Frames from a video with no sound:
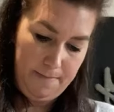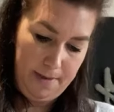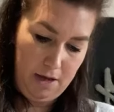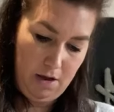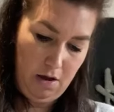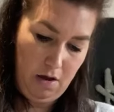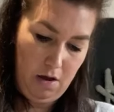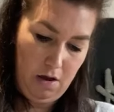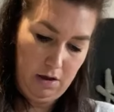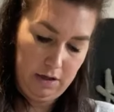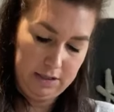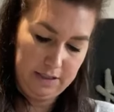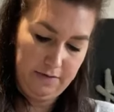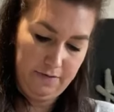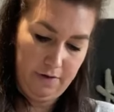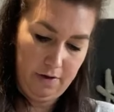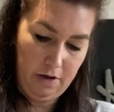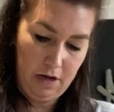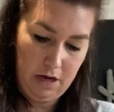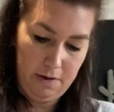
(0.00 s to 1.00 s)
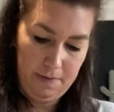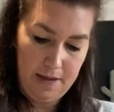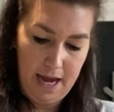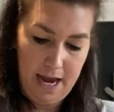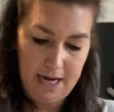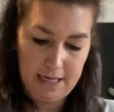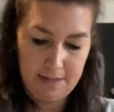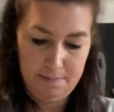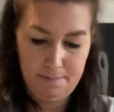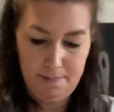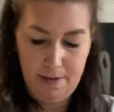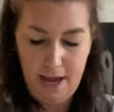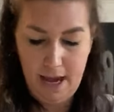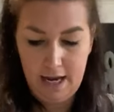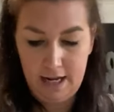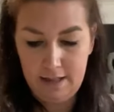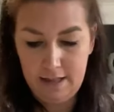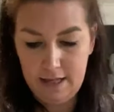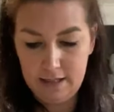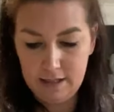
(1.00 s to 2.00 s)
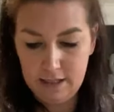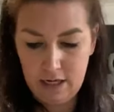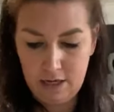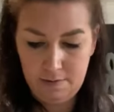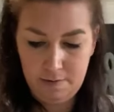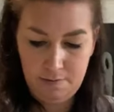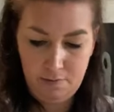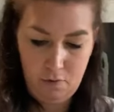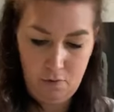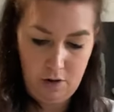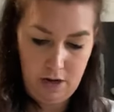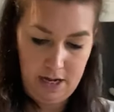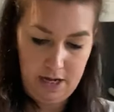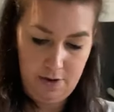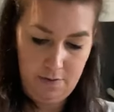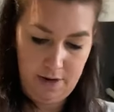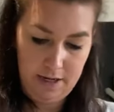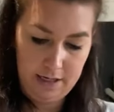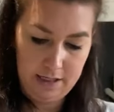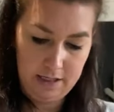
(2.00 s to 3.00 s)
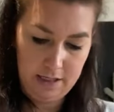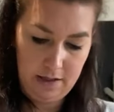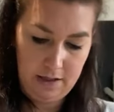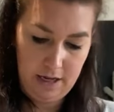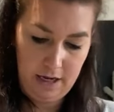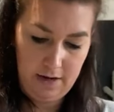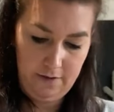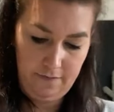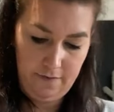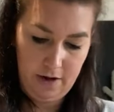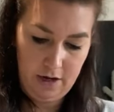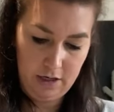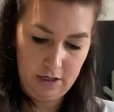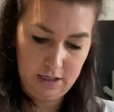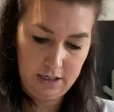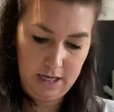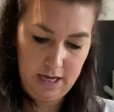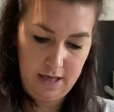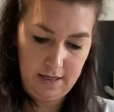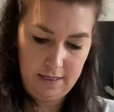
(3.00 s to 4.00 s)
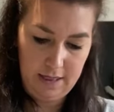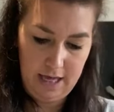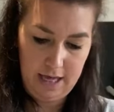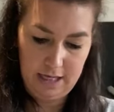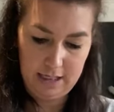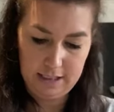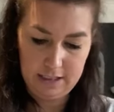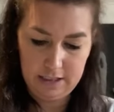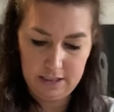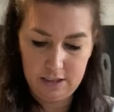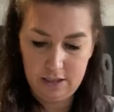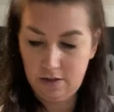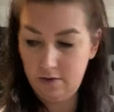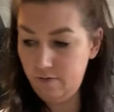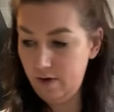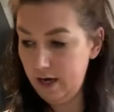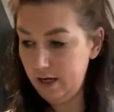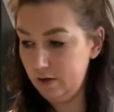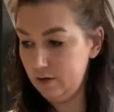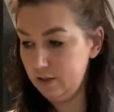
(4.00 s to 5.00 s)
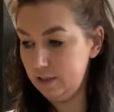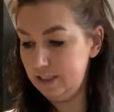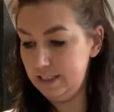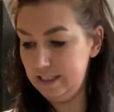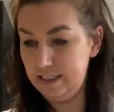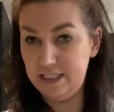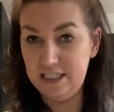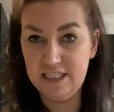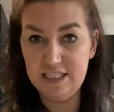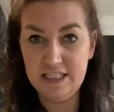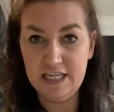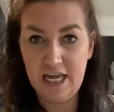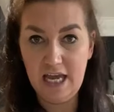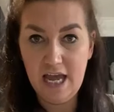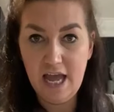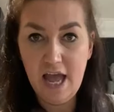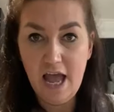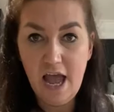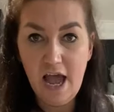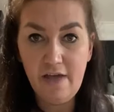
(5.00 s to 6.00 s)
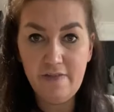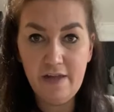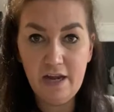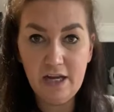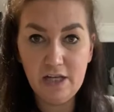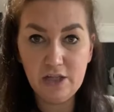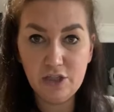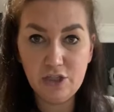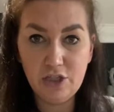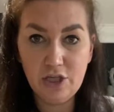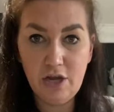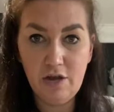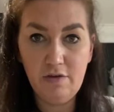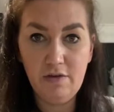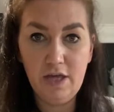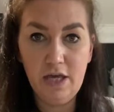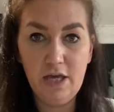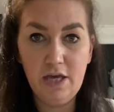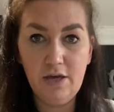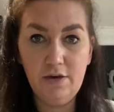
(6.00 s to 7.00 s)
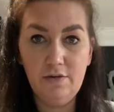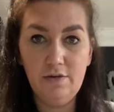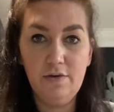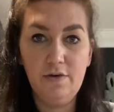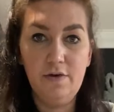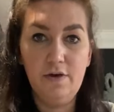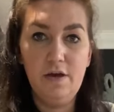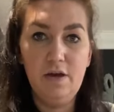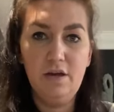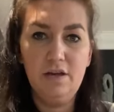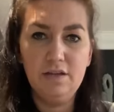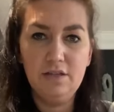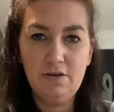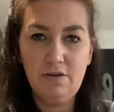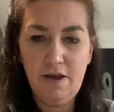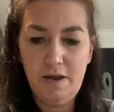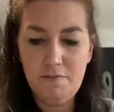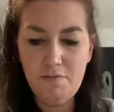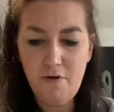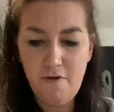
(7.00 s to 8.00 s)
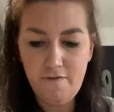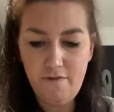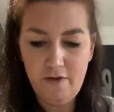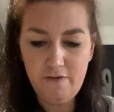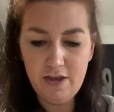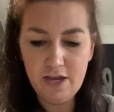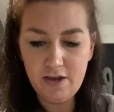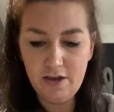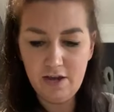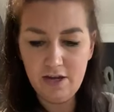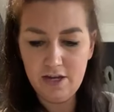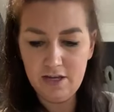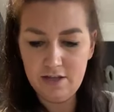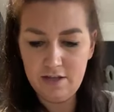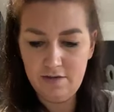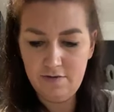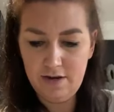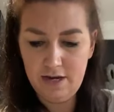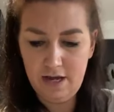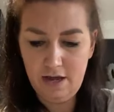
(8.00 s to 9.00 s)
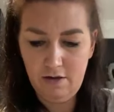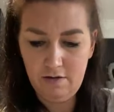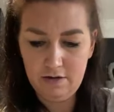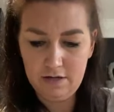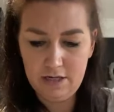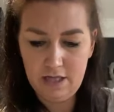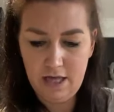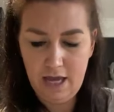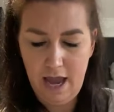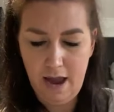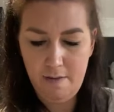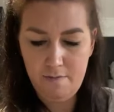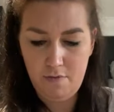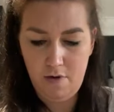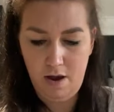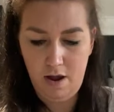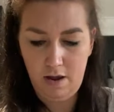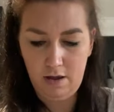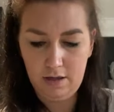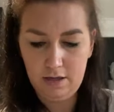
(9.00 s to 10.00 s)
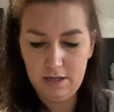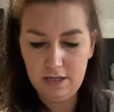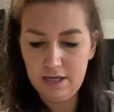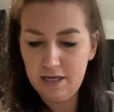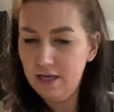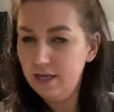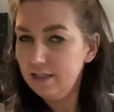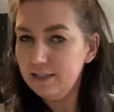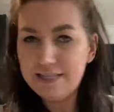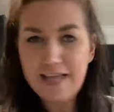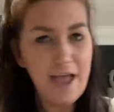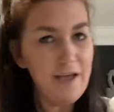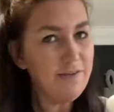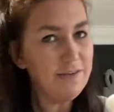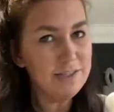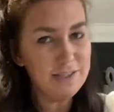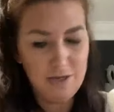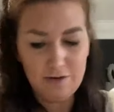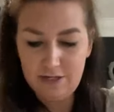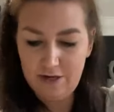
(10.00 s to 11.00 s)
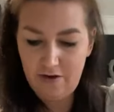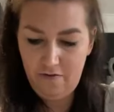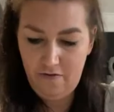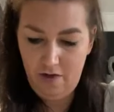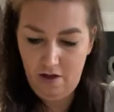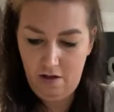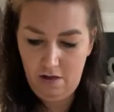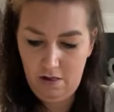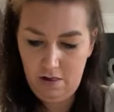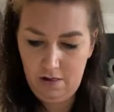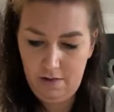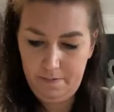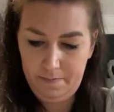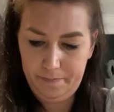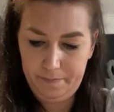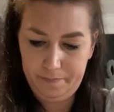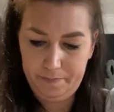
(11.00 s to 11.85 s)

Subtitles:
Because if I'm going to be adding paint, that's going to be more liquid. So then if I just get this to the right consistency, and then I'll show you. Sorry, I'm not very good at doing it onto the camera. It's ever so difficult.